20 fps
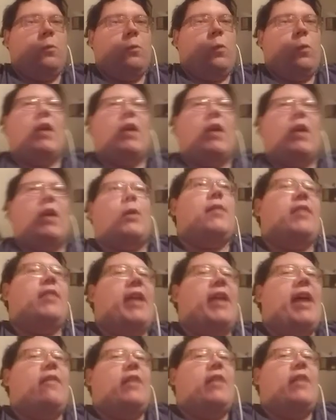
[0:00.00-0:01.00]
Why do I even
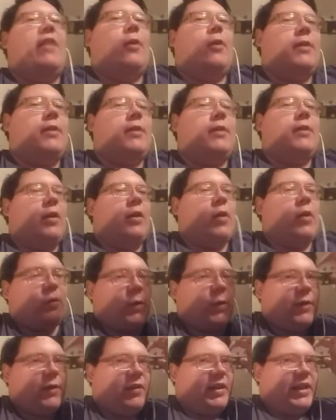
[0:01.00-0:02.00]
have that? I
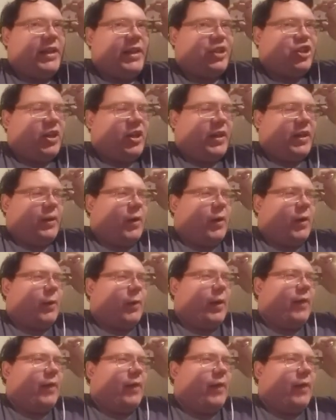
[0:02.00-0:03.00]
don't even eat Chili. Why do
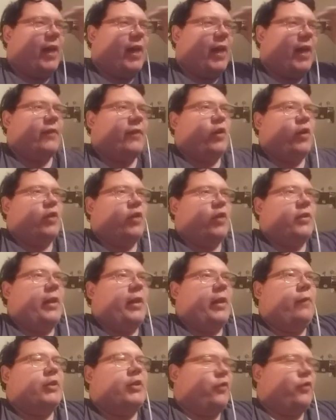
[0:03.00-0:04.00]
I even have a gift card to
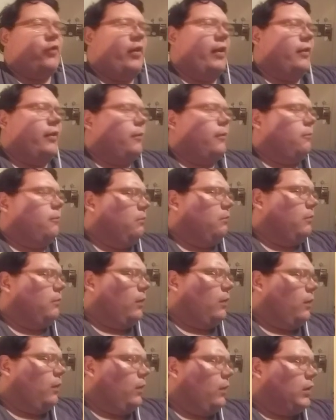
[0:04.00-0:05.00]
that restaurant?
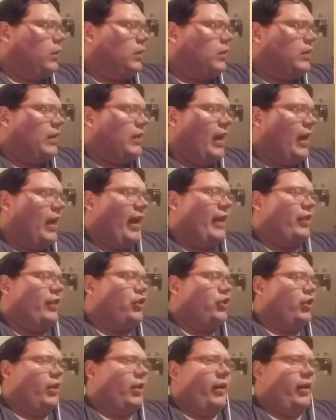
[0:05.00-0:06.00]
I hate
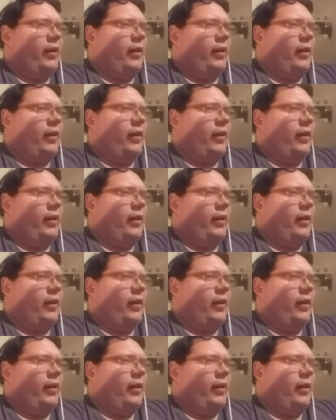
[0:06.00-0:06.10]
Chili.